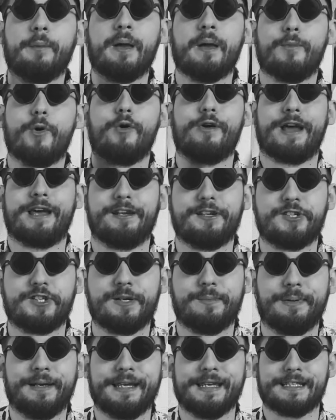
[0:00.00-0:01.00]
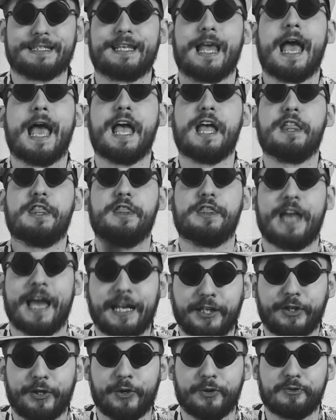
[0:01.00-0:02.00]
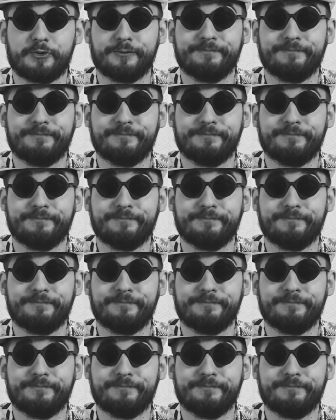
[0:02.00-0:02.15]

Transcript: bit more energy, please. Thank you.